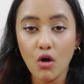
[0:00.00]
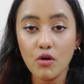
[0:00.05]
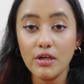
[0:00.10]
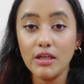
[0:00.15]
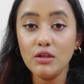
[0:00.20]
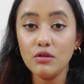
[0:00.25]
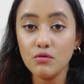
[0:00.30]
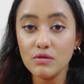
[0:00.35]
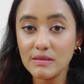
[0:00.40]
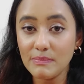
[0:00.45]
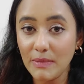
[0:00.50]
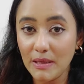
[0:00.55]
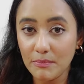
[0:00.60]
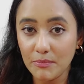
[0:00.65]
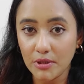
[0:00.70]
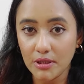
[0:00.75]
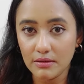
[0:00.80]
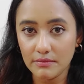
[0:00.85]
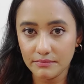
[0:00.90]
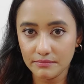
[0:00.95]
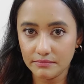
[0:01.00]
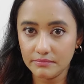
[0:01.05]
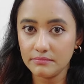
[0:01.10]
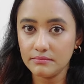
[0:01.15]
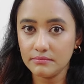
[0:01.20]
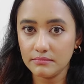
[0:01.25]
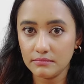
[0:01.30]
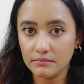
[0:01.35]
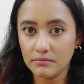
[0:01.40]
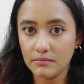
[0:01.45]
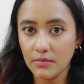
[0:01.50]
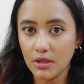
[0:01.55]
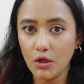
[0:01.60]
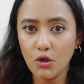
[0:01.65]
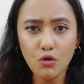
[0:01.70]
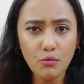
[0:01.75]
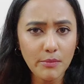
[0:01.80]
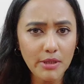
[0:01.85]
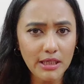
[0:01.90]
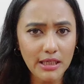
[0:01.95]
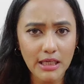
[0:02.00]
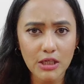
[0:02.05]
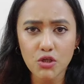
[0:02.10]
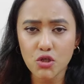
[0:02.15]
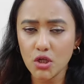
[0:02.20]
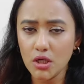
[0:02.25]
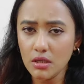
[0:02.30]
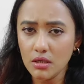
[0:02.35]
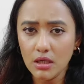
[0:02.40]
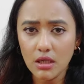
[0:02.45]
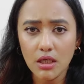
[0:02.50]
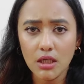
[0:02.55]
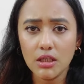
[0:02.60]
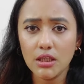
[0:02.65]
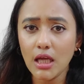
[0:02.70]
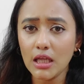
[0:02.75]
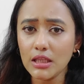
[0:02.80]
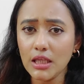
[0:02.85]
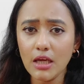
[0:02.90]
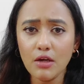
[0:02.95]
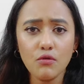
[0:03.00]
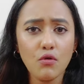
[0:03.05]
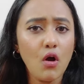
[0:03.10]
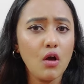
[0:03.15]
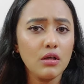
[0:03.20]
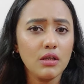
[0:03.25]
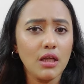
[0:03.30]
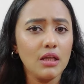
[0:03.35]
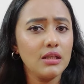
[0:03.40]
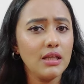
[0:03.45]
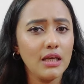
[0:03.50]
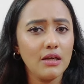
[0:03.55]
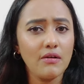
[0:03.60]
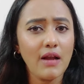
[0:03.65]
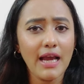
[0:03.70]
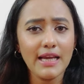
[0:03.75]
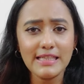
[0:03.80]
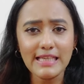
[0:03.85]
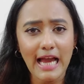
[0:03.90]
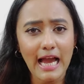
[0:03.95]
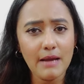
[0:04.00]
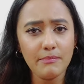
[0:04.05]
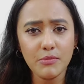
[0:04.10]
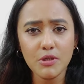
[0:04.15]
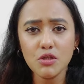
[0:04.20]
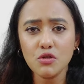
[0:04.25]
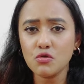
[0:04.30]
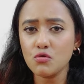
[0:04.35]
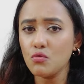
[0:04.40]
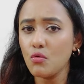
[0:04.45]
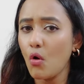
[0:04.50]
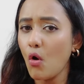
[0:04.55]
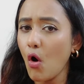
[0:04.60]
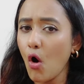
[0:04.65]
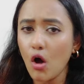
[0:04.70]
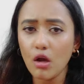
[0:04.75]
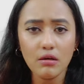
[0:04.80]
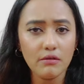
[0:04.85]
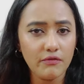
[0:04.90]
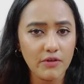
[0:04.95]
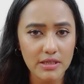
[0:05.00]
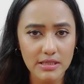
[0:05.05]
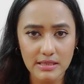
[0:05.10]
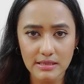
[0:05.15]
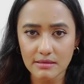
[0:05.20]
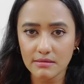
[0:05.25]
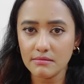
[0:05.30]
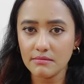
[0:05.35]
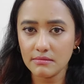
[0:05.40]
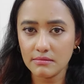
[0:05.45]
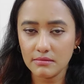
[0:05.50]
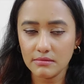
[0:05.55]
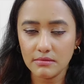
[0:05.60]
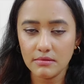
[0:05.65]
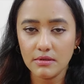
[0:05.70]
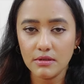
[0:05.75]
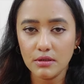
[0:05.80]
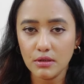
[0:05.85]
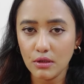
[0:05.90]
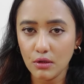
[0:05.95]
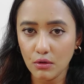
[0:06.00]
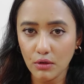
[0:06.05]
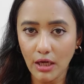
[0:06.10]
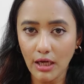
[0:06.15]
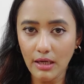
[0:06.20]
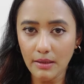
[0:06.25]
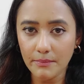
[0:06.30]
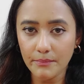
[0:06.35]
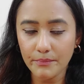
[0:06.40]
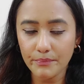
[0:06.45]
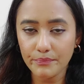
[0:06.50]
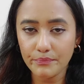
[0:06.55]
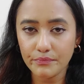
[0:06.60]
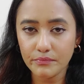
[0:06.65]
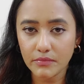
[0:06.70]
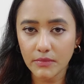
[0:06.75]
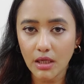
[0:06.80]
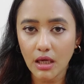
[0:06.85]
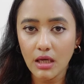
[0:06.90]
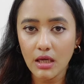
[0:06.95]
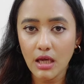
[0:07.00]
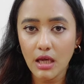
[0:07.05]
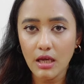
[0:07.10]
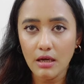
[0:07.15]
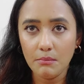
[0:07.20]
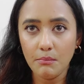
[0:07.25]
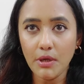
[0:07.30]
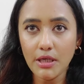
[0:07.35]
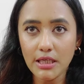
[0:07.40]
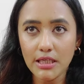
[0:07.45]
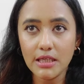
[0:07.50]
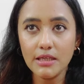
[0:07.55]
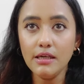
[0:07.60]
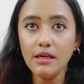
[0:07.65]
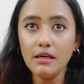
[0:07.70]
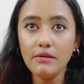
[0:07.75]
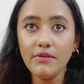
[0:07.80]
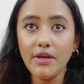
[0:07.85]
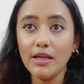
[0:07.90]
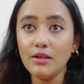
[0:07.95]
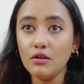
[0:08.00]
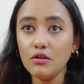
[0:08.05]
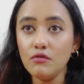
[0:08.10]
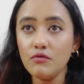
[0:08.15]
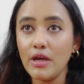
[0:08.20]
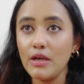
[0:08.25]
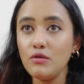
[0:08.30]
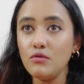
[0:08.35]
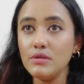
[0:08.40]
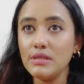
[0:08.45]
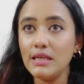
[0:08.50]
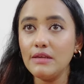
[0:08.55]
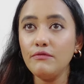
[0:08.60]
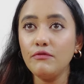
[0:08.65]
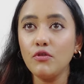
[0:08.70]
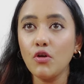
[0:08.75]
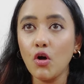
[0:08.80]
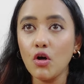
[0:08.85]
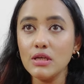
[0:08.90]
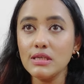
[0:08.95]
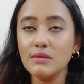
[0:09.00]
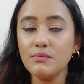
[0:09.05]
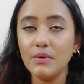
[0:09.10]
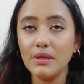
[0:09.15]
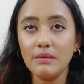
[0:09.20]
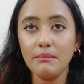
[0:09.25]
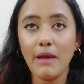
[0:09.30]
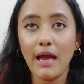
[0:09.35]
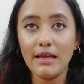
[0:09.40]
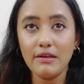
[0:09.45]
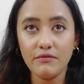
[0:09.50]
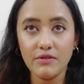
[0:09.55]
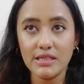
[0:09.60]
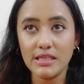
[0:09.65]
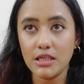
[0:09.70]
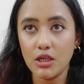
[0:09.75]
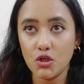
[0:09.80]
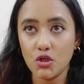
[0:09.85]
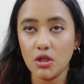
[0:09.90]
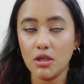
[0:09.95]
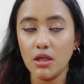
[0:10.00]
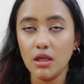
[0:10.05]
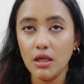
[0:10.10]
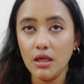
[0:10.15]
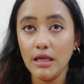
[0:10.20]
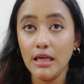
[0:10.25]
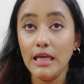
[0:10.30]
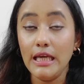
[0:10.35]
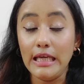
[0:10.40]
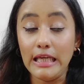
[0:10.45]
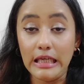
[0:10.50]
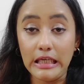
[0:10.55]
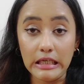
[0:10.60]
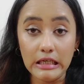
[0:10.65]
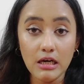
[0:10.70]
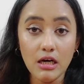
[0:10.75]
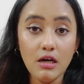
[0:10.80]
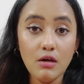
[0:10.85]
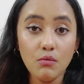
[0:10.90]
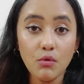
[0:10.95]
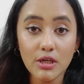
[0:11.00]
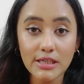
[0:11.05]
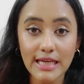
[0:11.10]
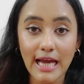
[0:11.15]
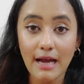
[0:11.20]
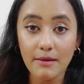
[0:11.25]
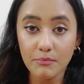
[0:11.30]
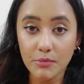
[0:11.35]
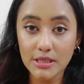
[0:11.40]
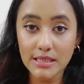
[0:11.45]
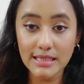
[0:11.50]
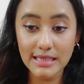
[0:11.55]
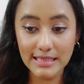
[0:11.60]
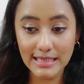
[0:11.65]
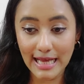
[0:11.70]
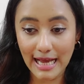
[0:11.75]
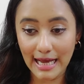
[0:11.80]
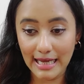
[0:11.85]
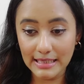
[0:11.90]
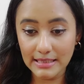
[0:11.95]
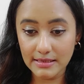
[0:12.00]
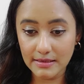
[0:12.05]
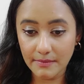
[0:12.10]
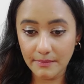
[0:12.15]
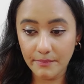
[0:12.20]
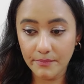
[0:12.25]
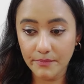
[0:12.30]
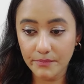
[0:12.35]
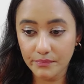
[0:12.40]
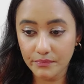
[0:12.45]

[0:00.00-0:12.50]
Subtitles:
or in those people. Human nature, nothing wrong, nothing right happens to all of us. Okay? But here we are not trying to see flaws with manifestation. Here, what happens is that